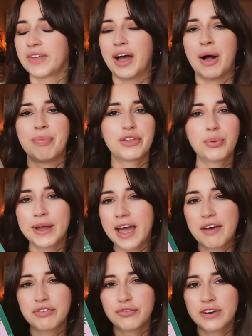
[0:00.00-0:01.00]
um, that's why I
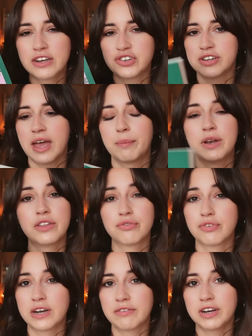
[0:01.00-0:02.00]
haven't finished it yet, but it's
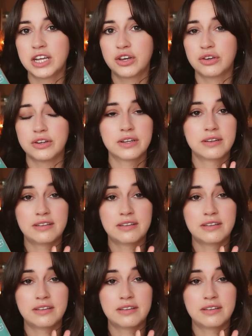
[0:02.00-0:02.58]
really, really good.